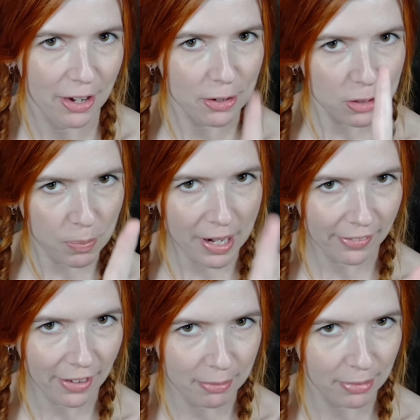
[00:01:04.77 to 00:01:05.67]
I know you spend
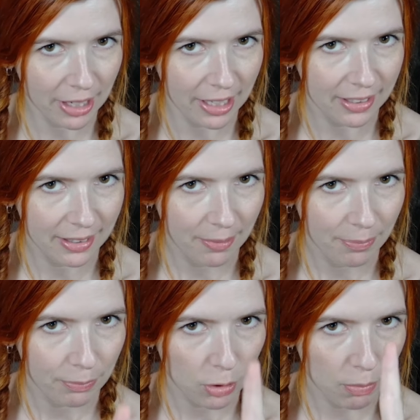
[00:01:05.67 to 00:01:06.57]
a lot of money,
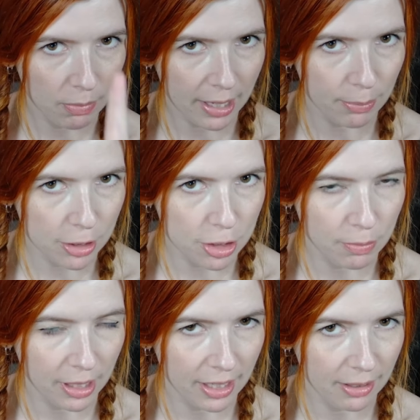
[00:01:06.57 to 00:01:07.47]
but you make a bunch of
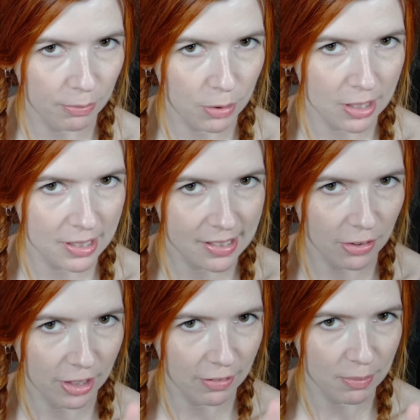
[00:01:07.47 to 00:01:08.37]
money, but you're
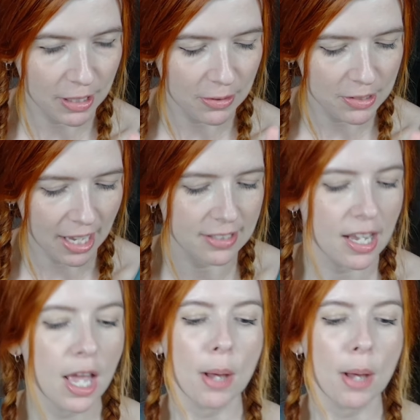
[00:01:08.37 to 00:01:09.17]
still giving me those ads.